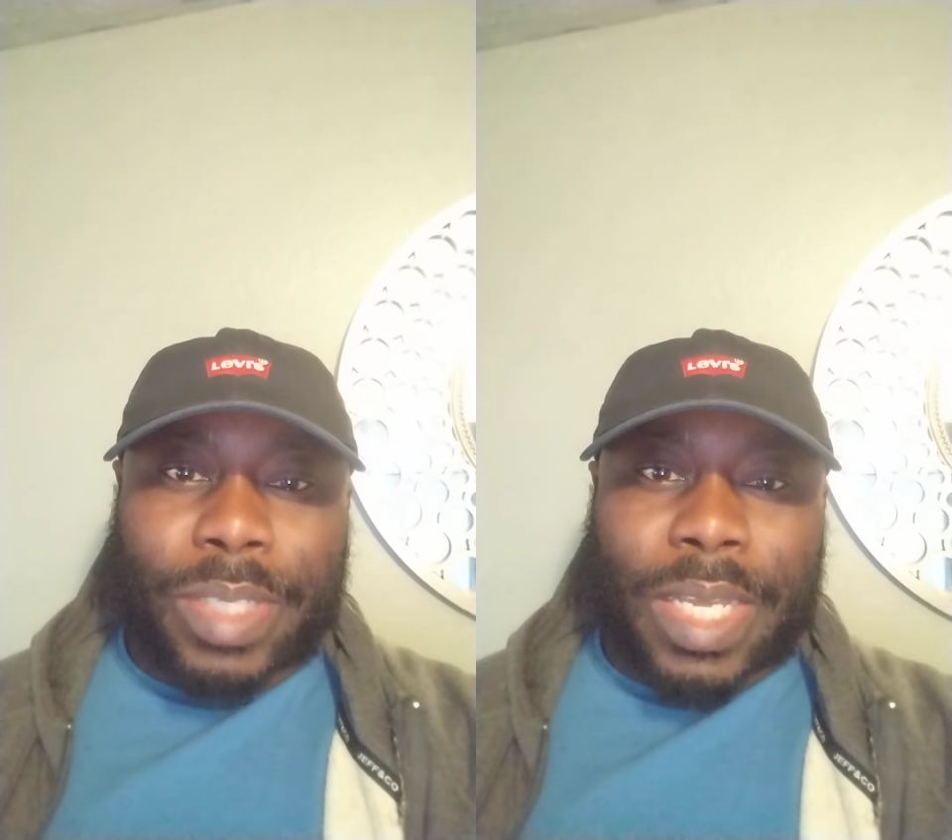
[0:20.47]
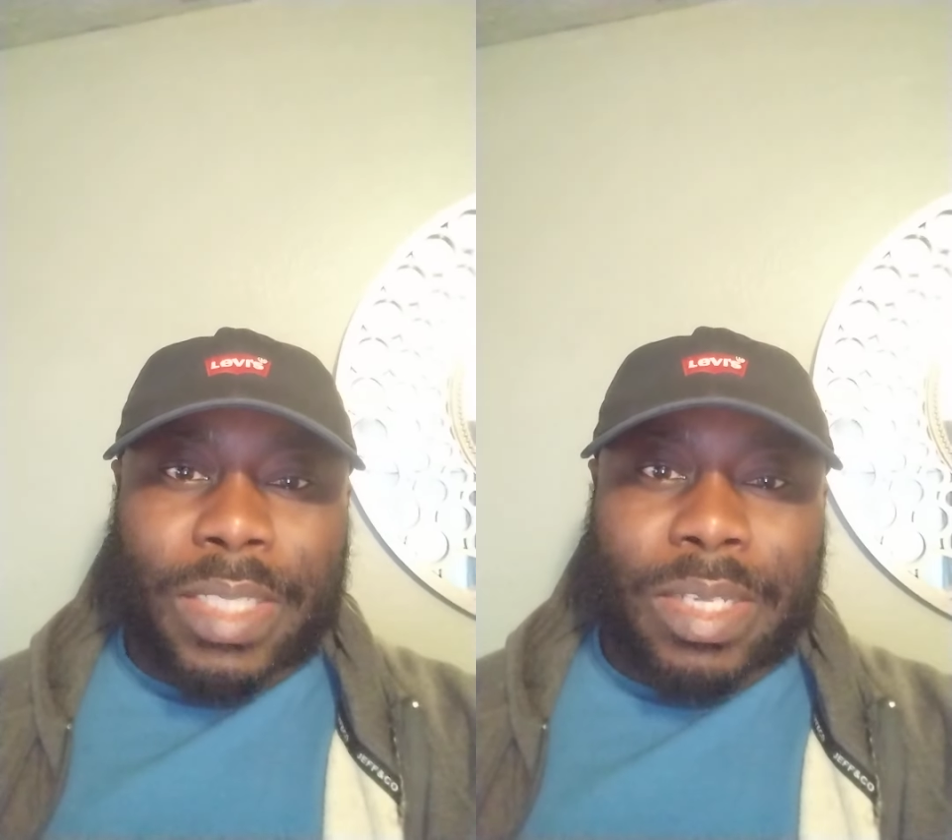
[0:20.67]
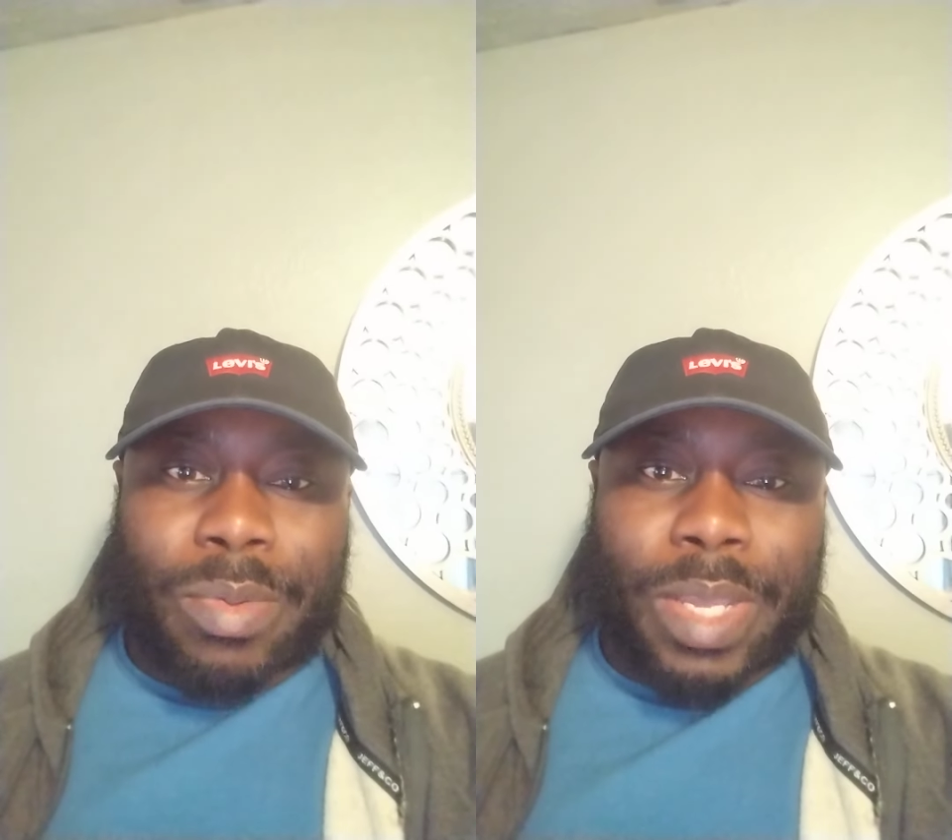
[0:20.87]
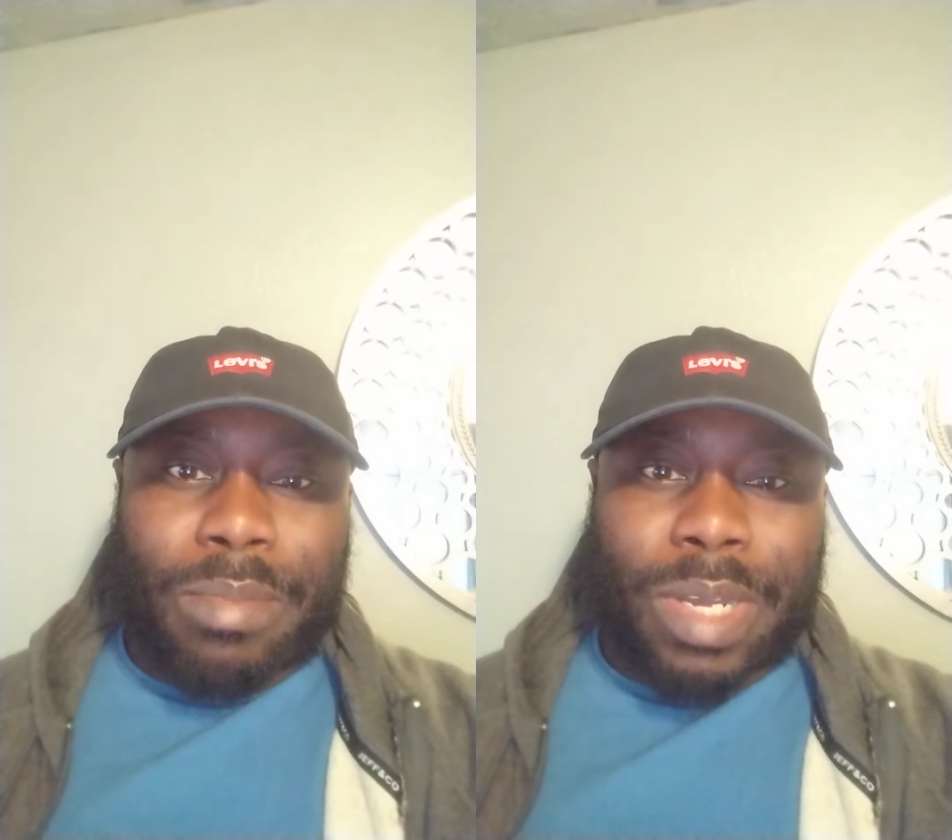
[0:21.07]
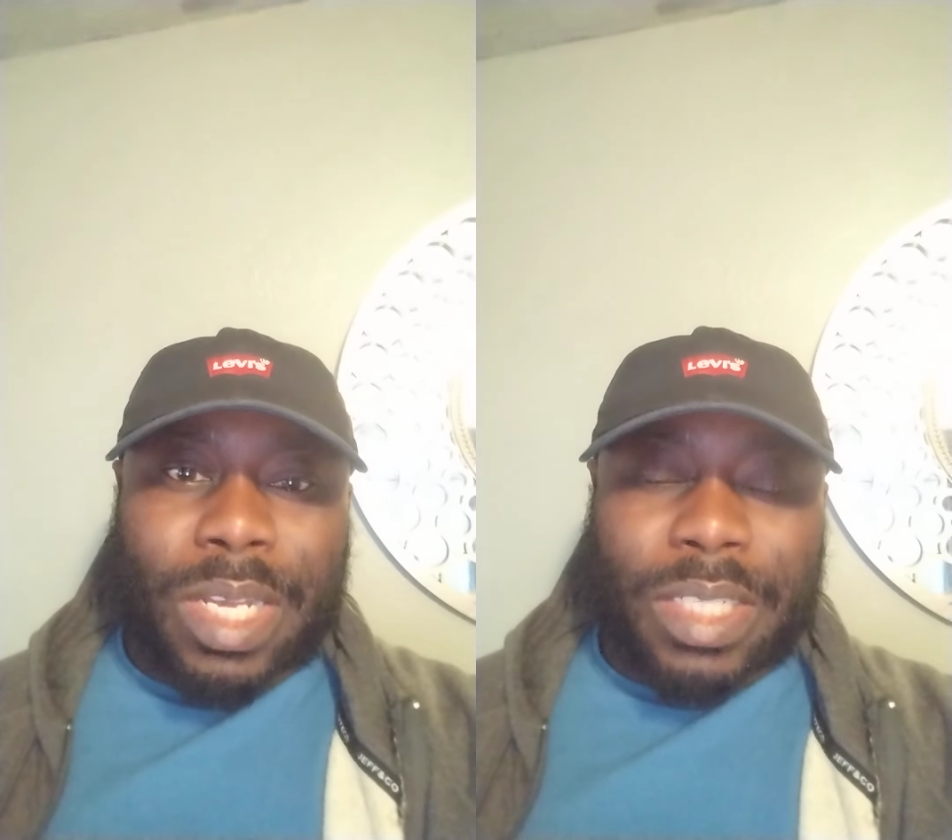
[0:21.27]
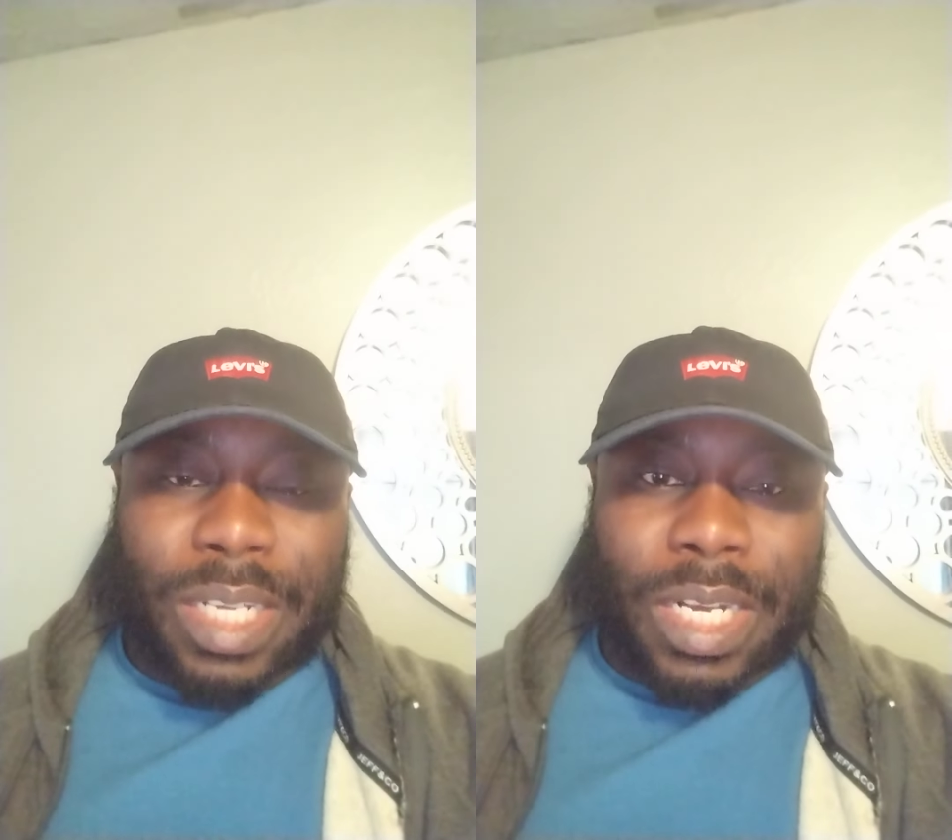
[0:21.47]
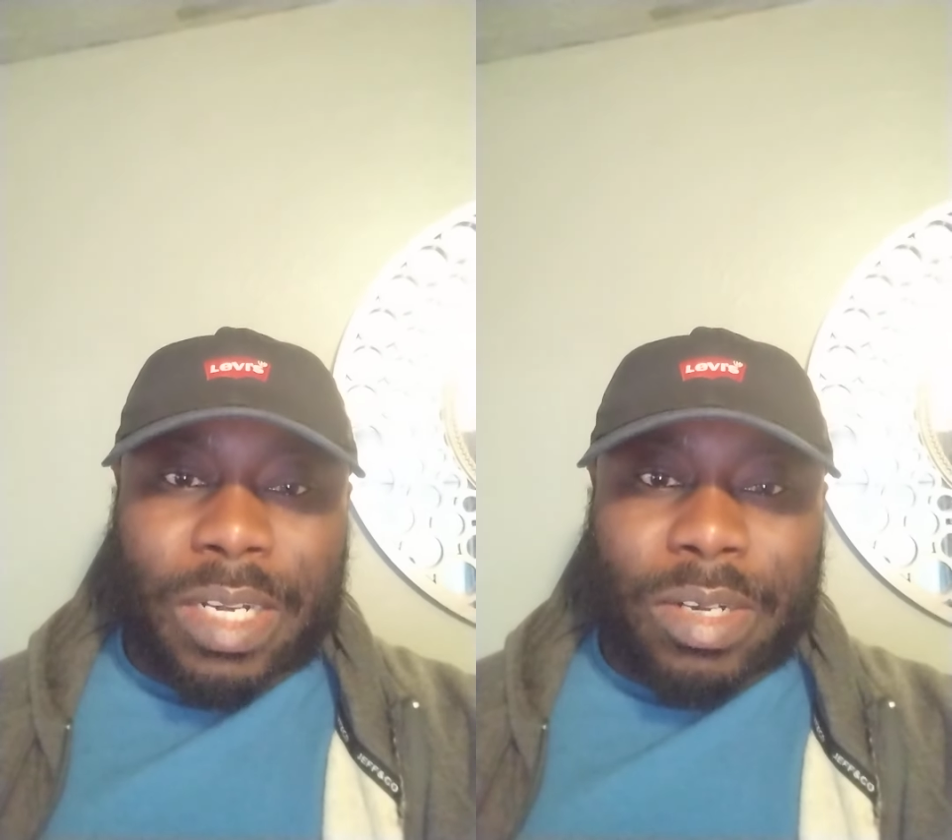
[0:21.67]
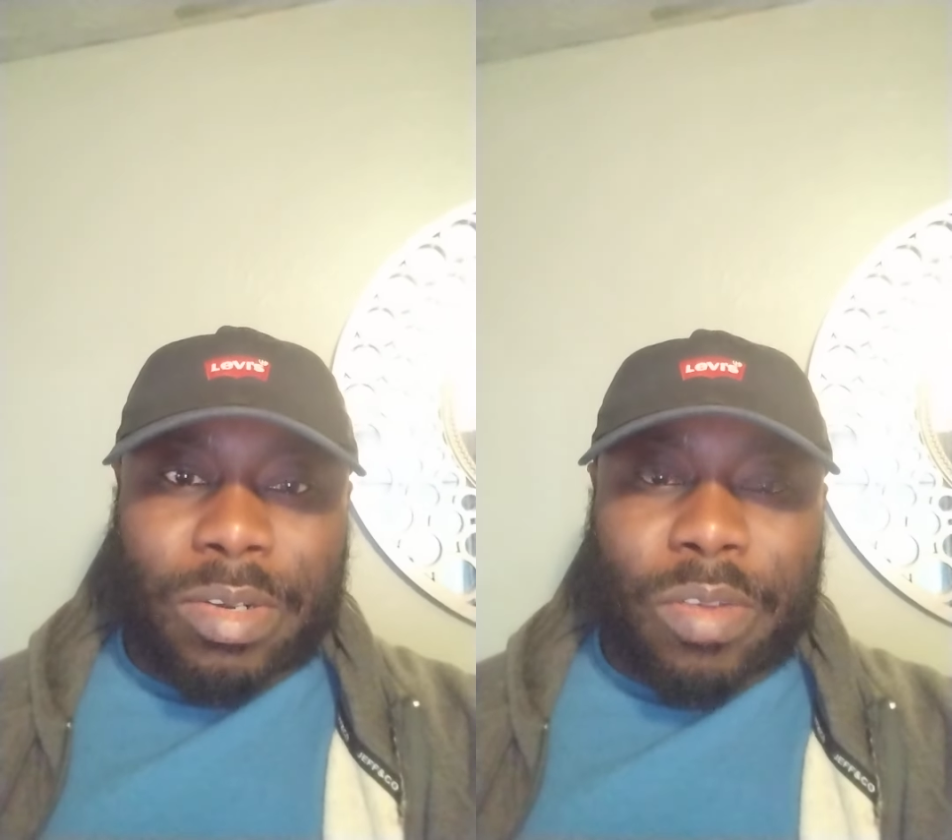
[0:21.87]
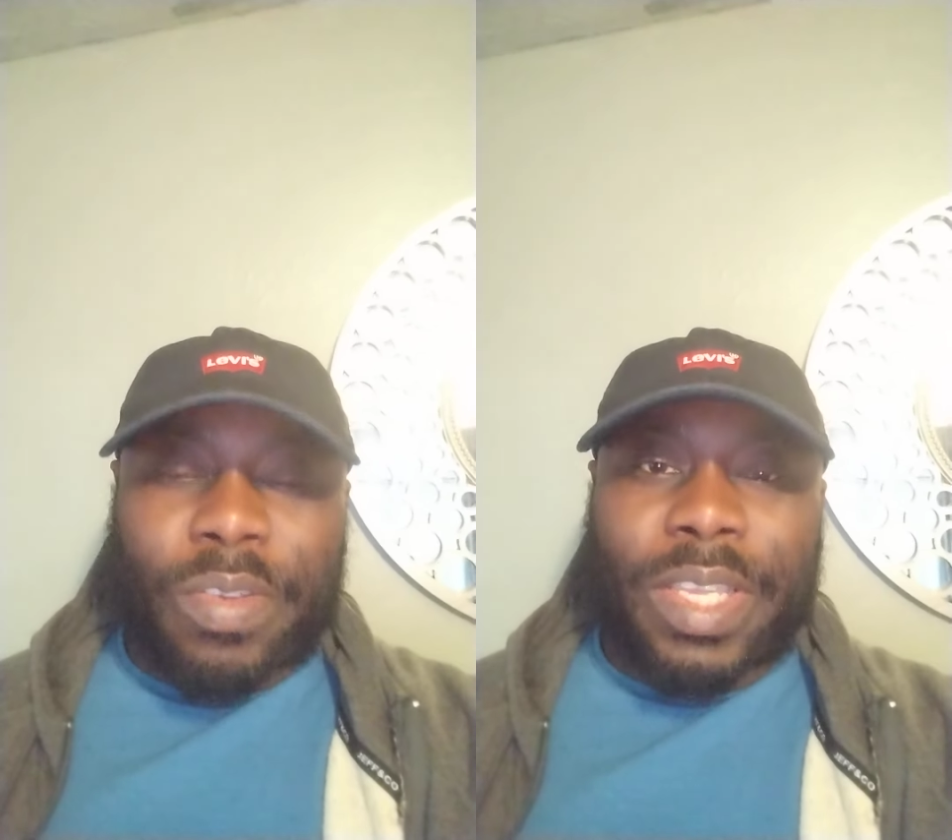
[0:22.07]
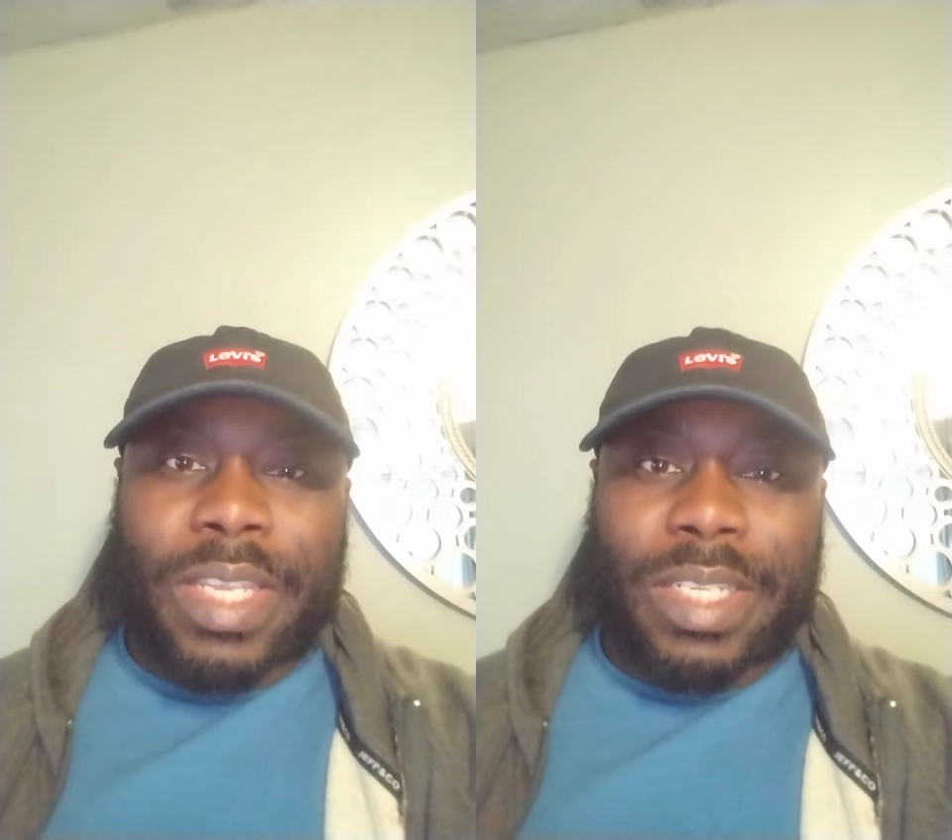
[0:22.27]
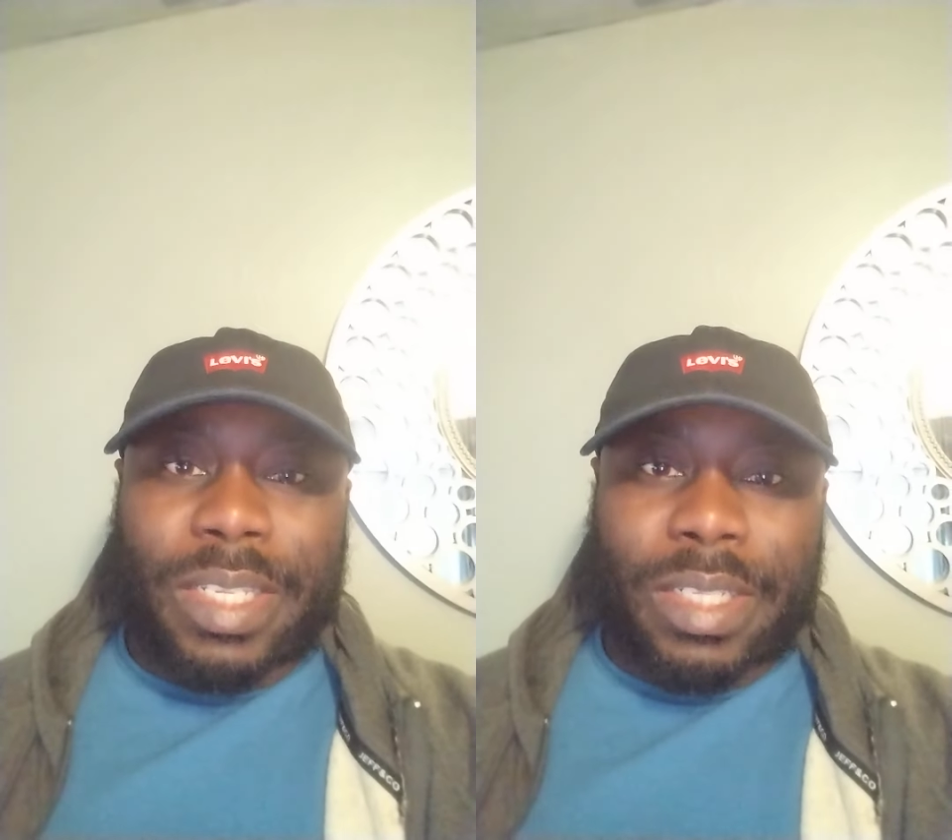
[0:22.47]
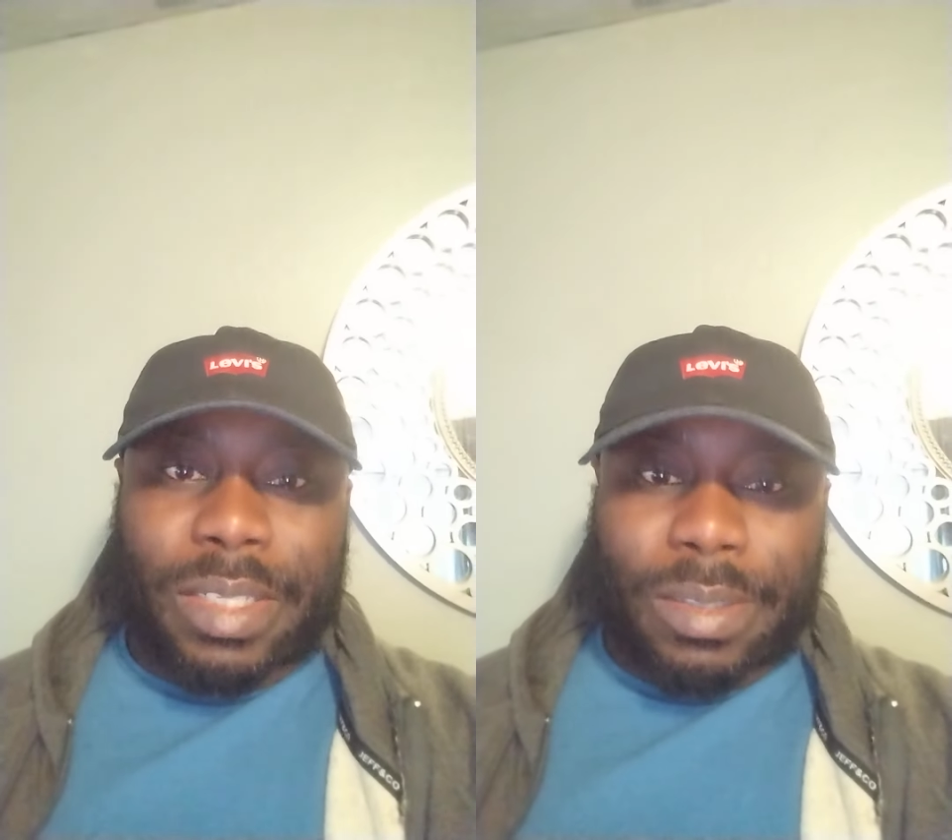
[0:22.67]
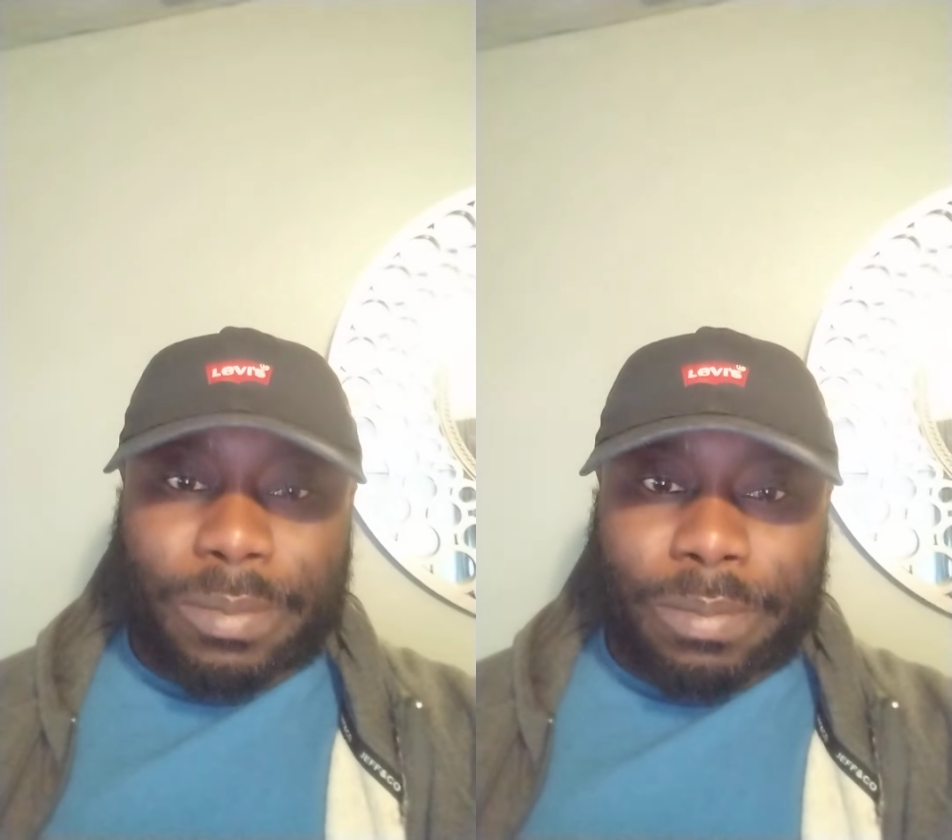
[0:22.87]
yeah, say Wayne Marshall, no forget it.